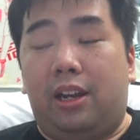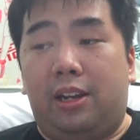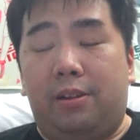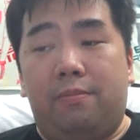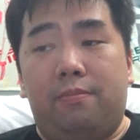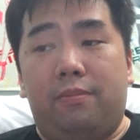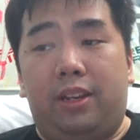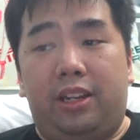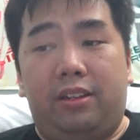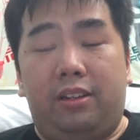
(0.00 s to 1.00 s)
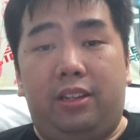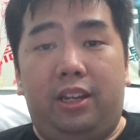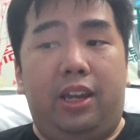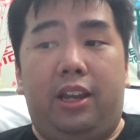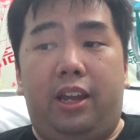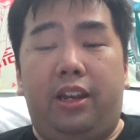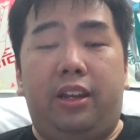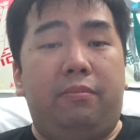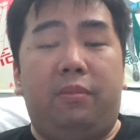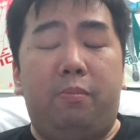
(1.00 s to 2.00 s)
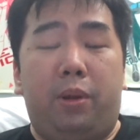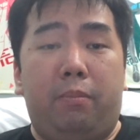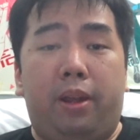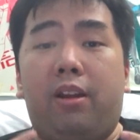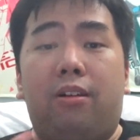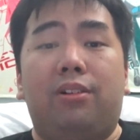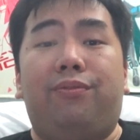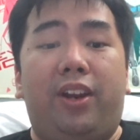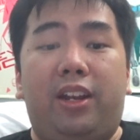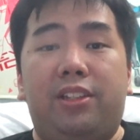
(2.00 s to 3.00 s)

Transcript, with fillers: Um, and yeah, and I'm a big Macross fan,